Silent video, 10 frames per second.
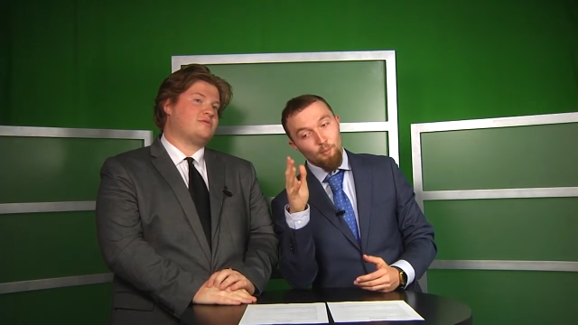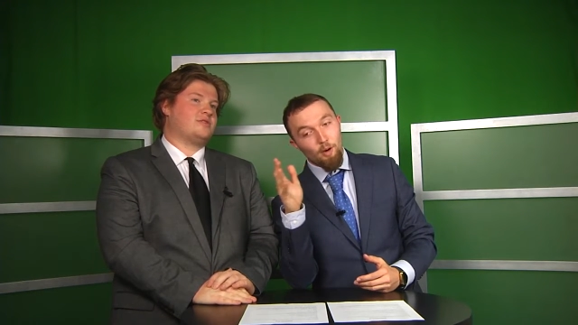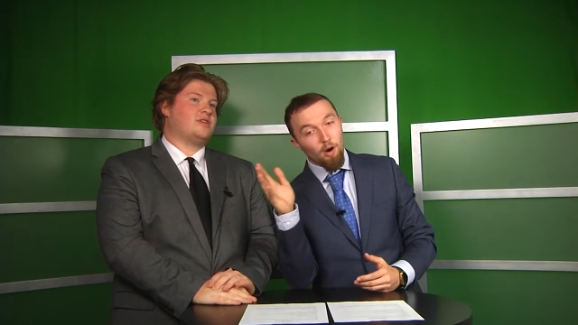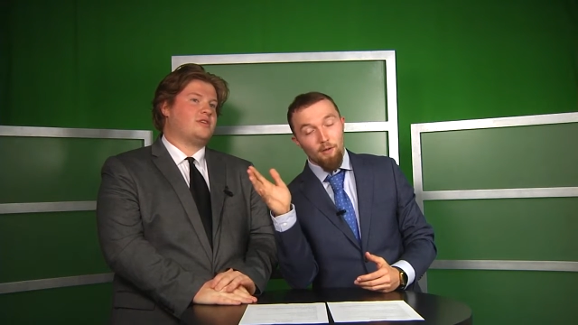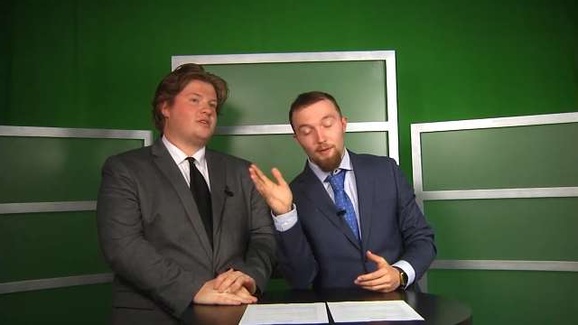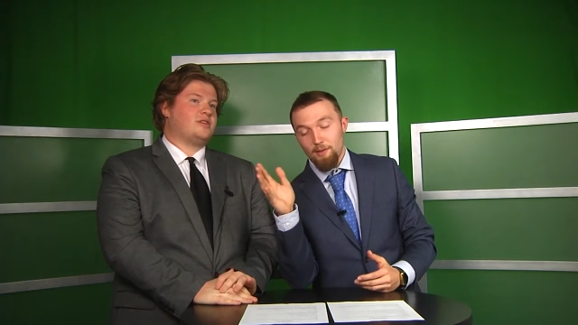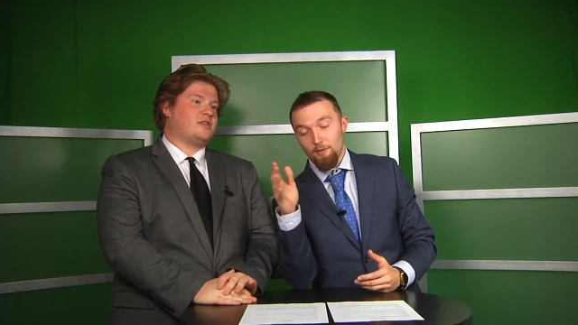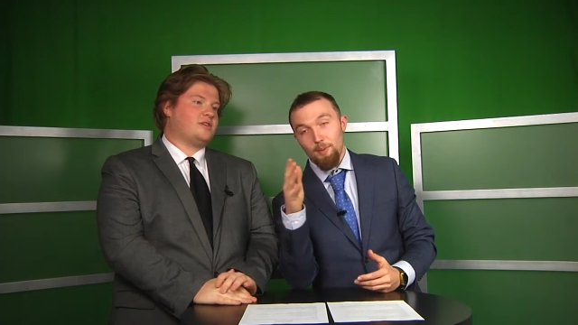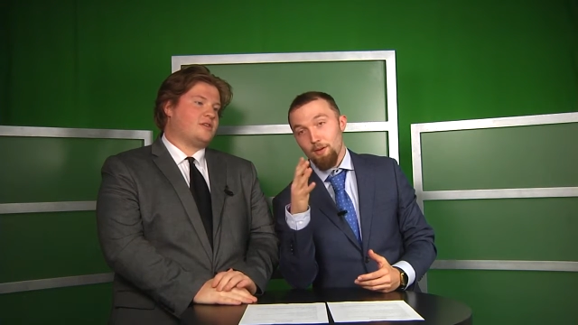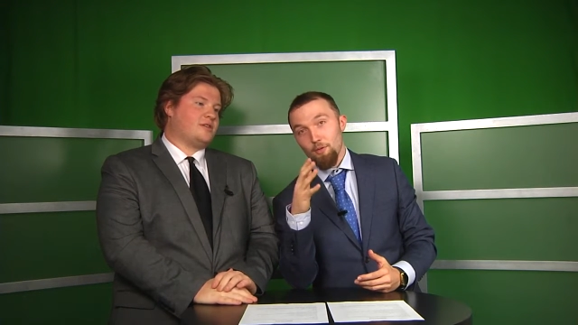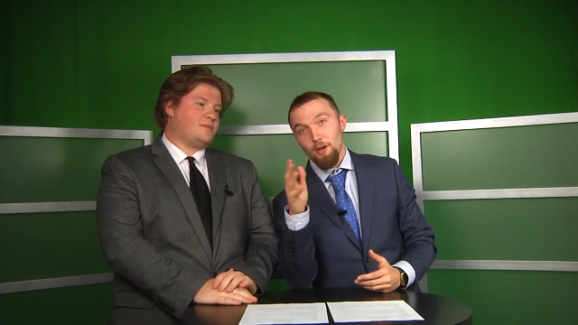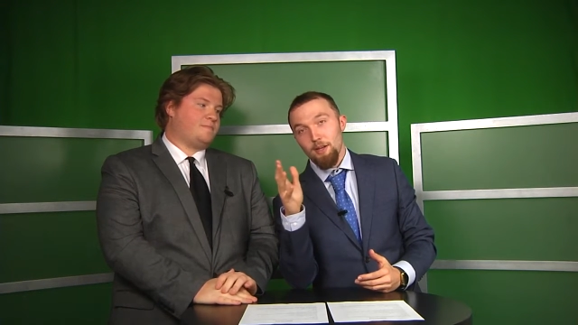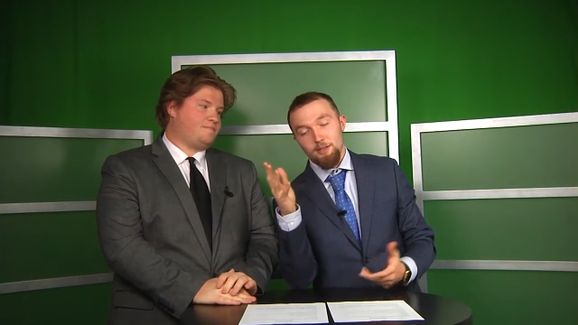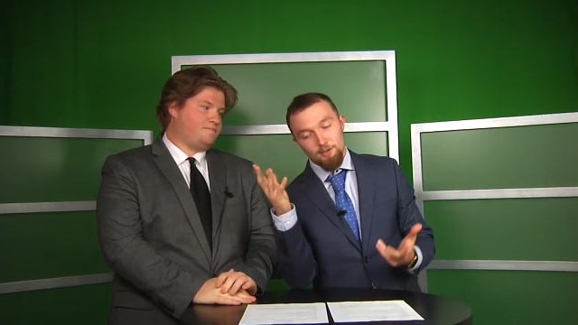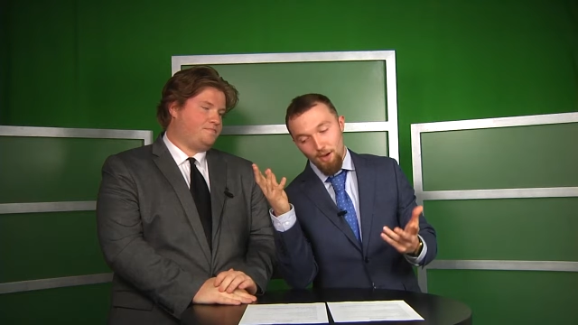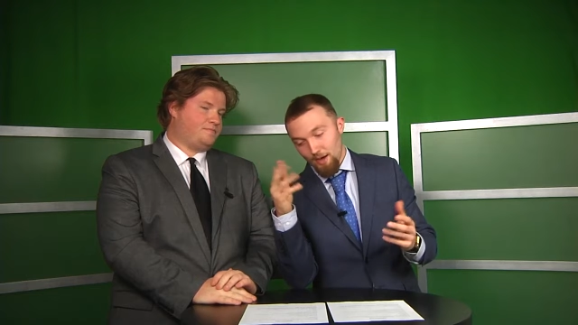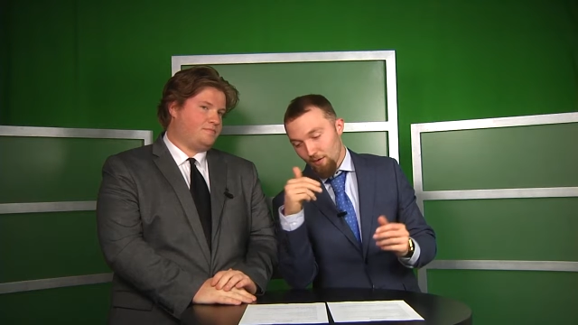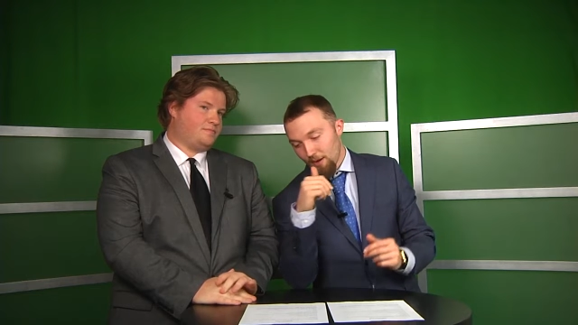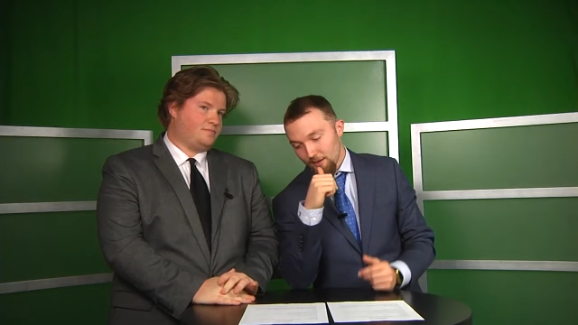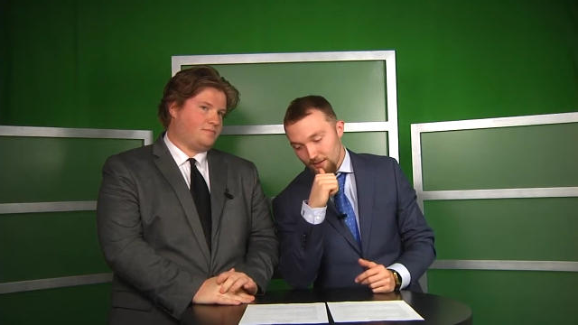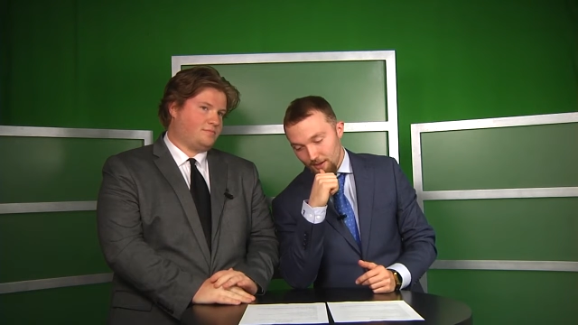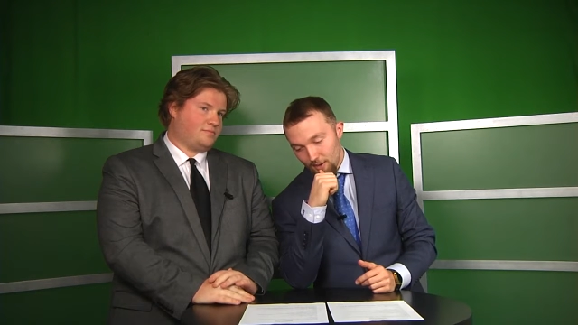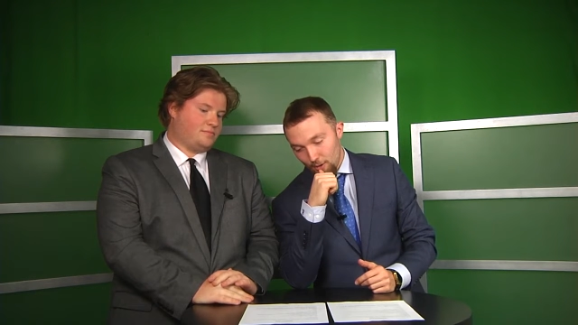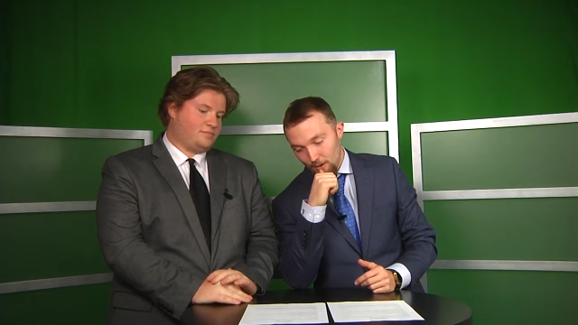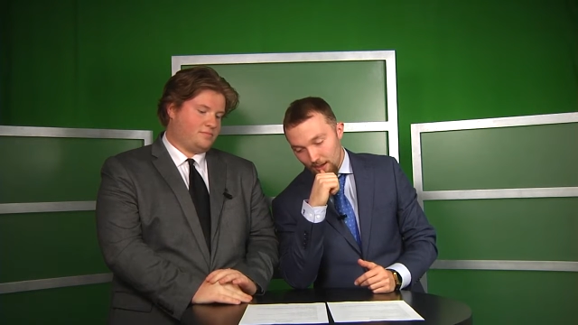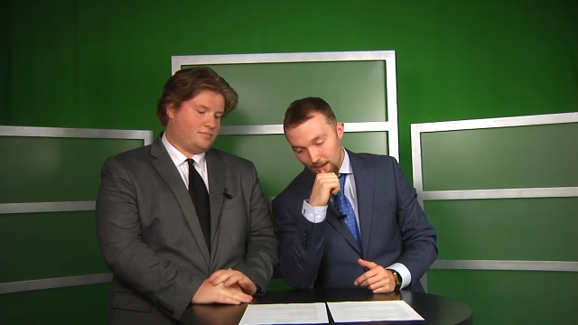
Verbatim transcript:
Speaker 1: Our offense has been horrendous, so I don't know how that's going to go.